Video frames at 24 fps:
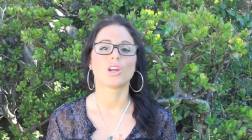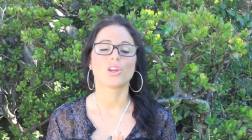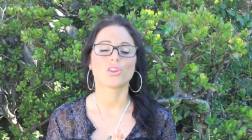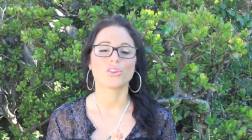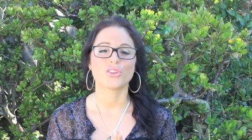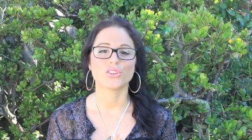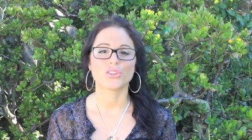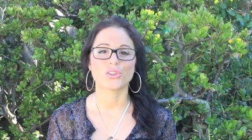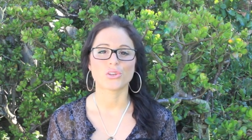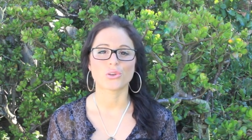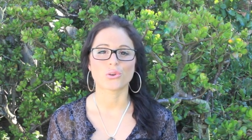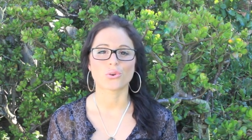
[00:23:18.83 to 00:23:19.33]

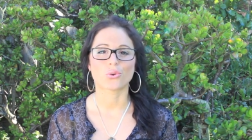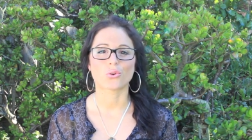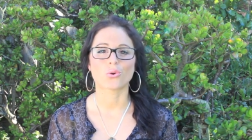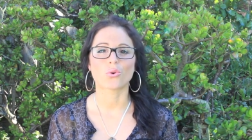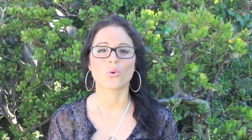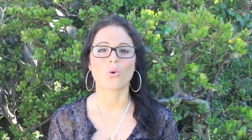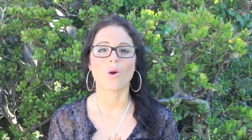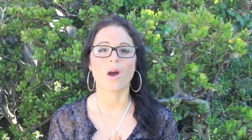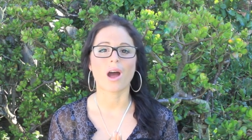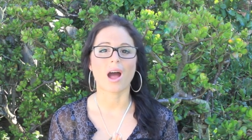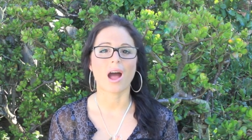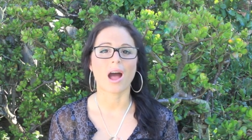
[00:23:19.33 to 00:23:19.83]

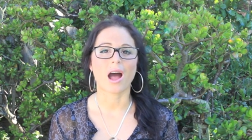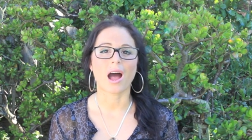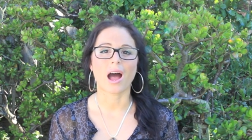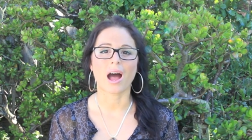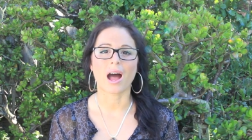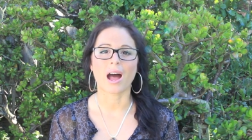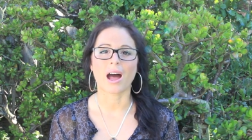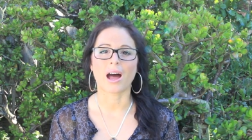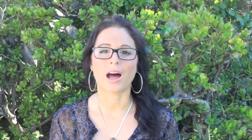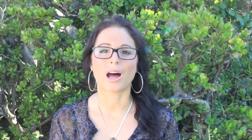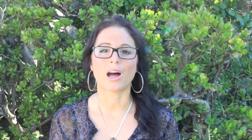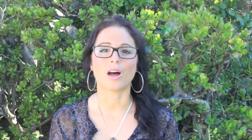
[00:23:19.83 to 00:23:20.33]
You
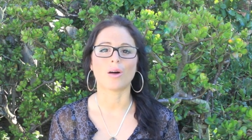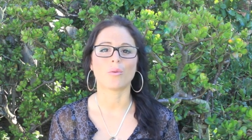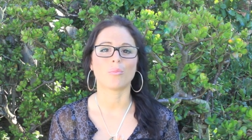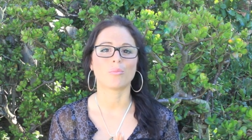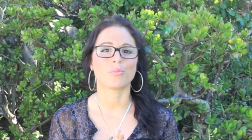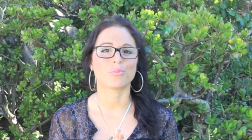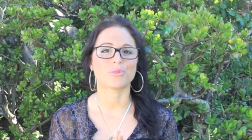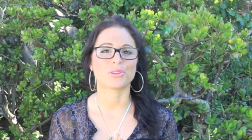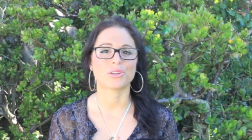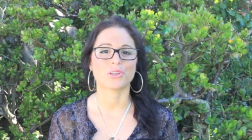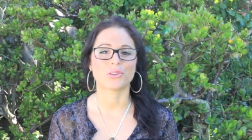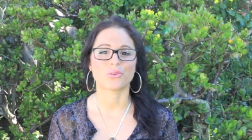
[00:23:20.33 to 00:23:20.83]
are
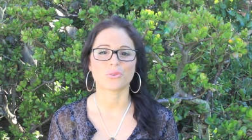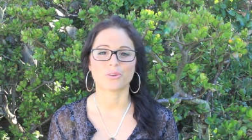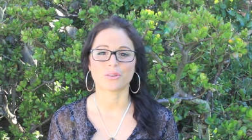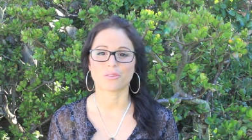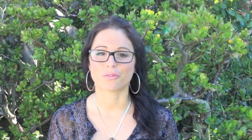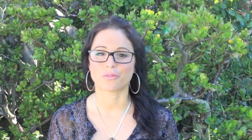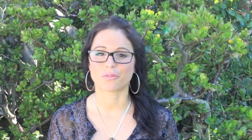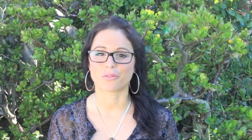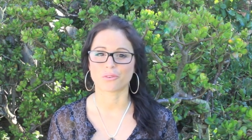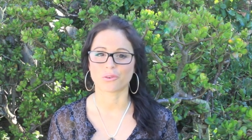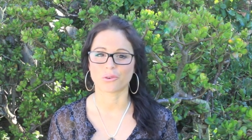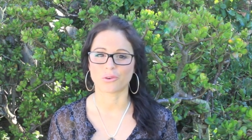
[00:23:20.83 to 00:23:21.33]

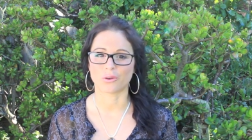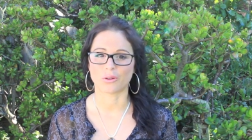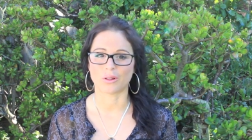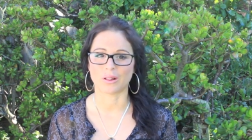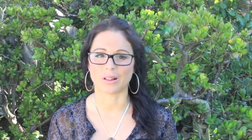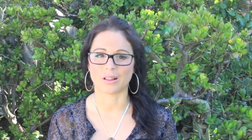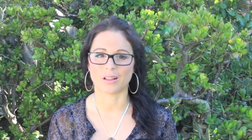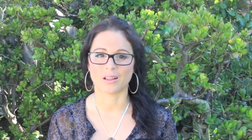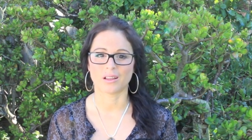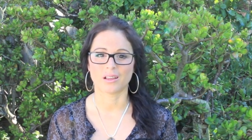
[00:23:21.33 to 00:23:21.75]
beautiful.